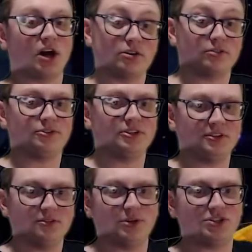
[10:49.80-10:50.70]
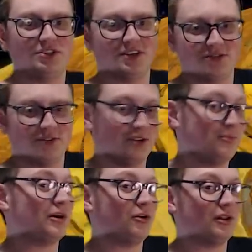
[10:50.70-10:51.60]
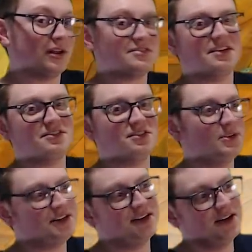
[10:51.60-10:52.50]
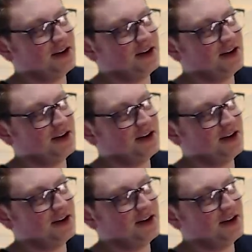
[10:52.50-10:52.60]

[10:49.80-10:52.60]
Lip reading: colorful, which doesn't really make a whole lot of sense to me.